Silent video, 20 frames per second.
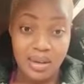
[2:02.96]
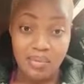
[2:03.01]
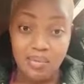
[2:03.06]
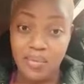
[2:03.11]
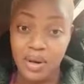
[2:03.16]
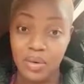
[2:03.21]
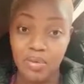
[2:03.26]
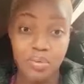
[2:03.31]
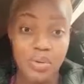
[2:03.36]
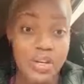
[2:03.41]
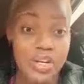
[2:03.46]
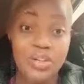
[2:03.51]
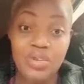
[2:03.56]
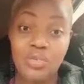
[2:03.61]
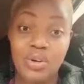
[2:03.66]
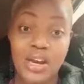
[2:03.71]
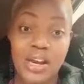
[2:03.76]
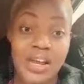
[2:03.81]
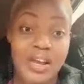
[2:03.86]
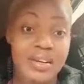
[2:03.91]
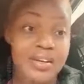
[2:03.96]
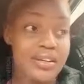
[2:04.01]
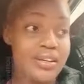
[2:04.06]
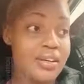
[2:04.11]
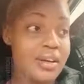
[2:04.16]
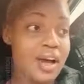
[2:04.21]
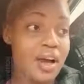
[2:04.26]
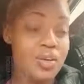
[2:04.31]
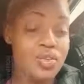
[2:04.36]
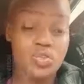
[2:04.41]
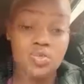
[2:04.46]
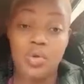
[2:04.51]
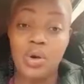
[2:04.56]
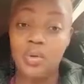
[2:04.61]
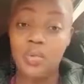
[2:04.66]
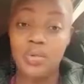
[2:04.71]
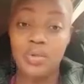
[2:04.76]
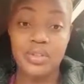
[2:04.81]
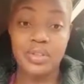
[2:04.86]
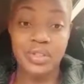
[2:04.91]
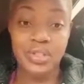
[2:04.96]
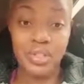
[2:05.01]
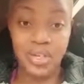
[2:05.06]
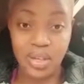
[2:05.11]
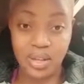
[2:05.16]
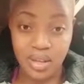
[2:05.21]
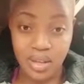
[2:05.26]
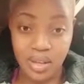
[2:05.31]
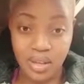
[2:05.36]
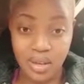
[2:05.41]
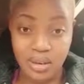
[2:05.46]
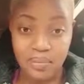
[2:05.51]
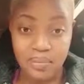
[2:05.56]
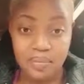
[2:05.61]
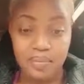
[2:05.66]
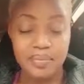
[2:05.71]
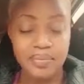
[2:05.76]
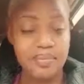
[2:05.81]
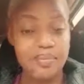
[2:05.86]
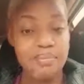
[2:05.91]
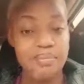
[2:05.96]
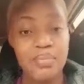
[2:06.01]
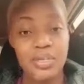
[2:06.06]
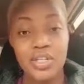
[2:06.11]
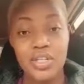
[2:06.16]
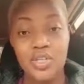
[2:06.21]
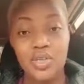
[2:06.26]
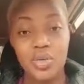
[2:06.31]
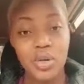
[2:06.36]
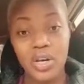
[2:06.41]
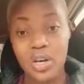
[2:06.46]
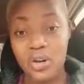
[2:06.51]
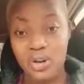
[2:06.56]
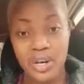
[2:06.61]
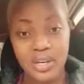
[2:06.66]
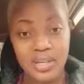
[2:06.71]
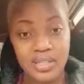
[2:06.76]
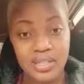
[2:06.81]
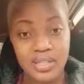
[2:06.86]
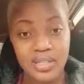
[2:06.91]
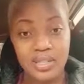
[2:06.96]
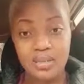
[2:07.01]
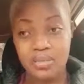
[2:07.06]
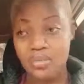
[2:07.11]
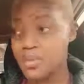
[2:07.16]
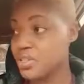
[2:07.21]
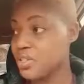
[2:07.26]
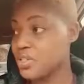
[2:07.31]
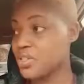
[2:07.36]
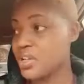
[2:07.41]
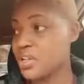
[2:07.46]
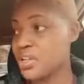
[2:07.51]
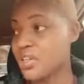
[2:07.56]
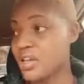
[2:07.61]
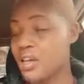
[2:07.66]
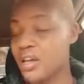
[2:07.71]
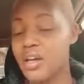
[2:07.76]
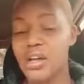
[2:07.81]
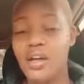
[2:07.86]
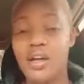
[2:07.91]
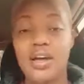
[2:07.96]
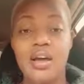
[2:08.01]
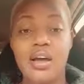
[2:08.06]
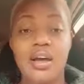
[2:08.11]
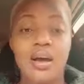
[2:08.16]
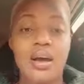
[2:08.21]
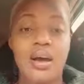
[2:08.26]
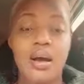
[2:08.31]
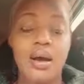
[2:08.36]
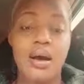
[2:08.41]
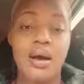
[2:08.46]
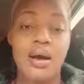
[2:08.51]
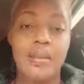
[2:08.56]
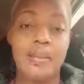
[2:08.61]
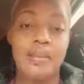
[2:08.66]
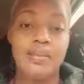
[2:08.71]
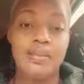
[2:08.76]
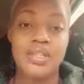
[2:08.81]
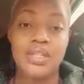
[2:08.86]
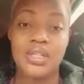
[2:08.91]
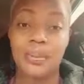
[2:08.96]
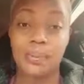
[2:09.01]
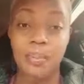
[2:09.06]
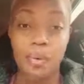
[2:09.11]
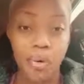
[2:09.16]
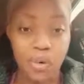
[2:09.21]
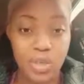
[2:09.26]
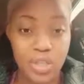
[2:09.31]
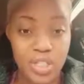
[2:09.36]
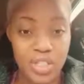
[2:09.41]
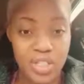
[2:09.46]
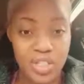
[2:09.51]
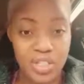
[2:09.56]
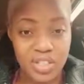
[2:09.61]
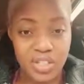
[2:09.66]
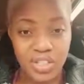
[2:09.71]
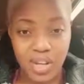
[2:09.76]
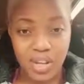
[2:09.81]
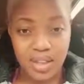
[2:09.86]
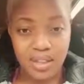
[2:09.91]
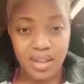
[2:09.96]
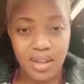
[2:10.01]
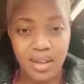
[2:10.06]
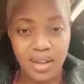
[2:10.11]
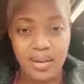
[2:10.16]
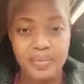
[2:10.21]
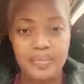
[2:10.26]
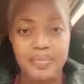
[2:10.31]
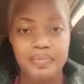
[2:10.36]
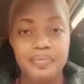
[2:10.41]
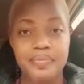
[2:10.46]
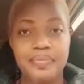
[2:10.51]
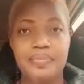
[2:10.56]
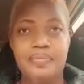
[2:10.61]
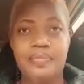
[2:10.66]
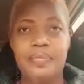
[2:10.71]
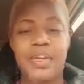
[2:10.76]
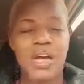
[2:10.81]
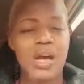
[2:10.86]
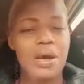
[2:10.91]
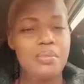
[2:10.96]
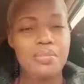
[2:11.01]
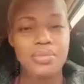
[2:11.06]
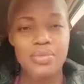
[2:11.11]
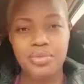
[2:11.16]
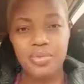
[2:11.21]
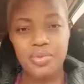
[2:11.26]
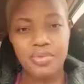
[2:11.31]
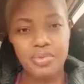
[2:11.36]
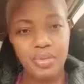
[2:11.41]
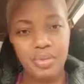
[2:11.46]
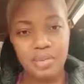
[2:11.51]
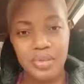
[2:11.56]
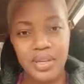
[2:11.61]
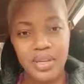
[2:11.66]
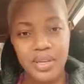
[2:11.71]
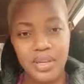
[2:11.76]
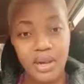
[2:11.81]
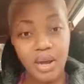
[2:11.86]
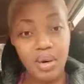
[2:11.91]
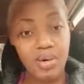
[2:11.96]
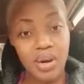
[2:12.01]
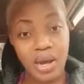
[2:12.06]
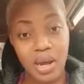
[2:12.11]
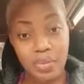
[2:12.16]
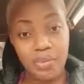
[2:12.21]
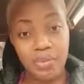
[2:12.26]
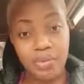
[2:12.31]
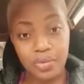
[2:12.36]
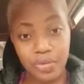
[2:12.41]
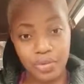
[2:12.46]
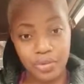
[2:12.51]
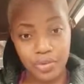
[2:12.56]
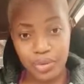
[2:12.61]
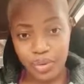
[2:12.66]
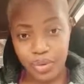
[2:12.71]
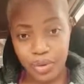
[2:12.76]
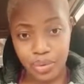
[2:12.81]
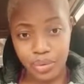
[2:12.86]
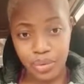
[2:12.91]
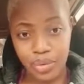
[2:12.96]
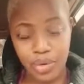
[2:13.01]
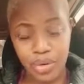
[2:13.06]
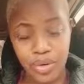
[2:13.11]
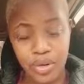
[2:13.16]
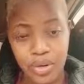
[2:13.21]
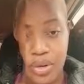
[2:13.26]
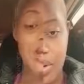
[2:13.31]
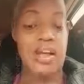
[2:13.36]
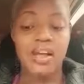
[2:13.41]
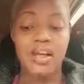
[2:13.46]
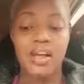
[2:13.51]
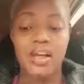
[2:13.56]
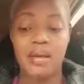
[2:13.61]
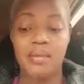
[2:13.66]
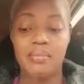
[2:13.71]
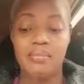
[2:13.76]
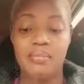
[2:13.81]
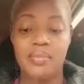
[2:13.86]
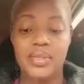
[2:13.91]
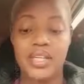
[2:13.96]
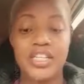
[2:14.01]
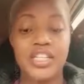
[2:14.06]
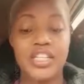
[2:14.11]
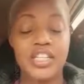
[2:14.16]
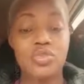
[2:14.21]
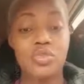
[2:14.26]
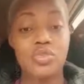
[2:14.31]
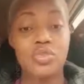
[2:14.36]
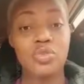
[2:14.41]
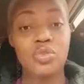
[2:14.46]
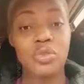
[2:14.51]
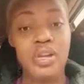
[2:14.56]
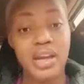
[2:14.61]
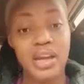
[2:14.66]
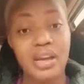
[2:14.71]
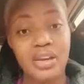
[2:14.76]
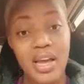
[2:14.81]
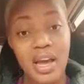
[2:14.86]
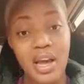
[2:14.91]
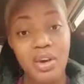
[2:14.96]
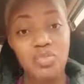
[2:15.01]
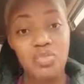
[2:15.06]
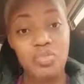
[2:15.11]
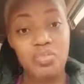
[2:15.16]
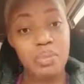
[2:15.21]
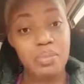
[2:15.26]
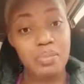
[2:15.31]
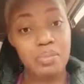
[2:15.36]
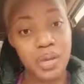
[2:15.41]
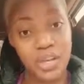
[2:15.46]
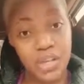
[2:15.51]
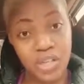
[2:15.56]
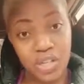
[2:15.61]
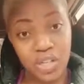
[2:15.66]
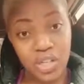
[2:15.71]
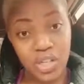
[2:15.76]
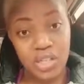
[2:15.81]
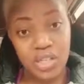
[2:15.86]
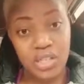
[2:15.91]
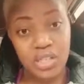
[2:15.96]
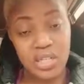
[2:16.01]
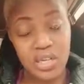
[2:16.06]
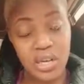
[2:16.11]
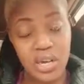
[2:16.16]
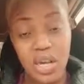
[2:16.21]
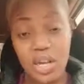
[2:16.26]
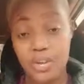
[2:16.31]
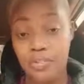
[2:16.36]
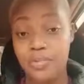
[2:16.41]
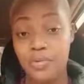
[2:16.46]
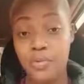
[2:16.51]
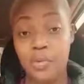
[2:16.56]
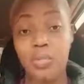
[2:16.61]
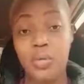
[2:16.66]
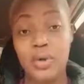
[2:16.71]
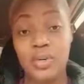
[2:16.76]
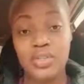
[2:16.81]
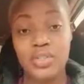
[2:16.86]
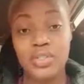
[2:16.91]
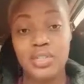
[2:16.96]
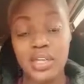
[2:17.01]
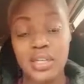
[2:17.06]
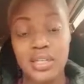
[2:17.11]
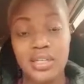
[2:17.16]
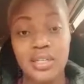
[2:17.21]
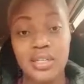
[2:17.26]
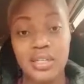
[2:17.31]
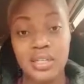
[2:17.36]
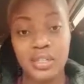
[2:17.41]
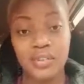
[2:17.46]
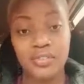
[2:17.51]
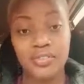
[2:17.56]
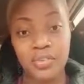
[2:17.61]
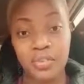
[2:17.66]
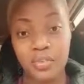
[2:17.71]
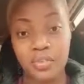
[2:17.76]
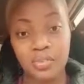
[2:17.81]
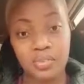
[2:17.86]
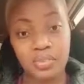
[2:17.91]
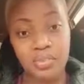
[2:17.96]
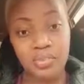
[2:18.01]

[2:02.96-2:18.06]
but we need to learn how to work with each other. Be tolerant with each other. Support each other. Come through for me. I'll come through for you. Let us also learn how to be patient if we want to succeed in the film